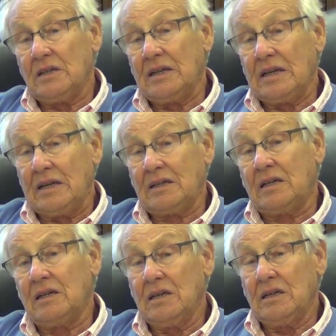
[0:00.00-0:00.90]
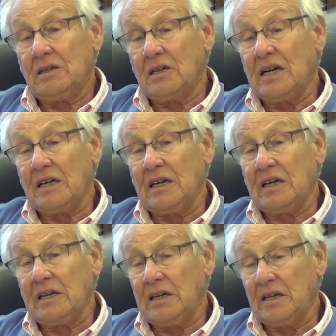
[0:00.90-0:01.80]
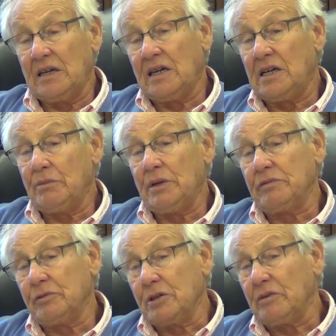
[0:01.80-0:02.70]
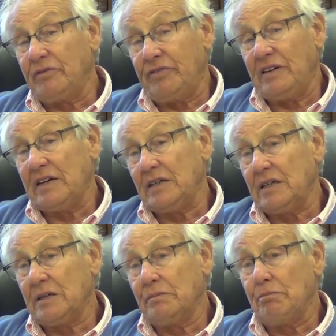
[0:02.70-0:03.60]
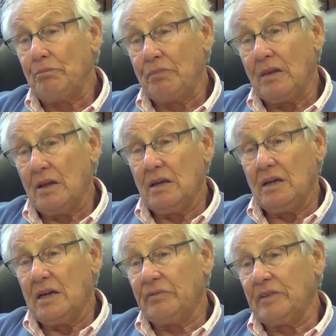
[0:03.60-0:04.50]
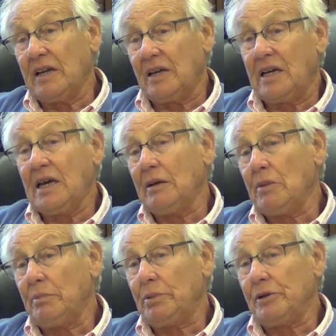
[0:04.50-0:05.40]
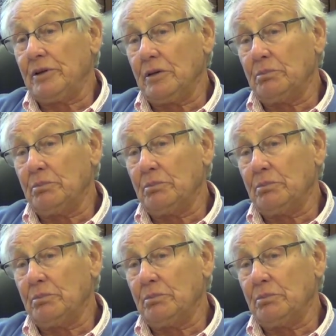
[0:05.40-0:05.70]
that the Hungarian army wouldn't fight them if they came upon the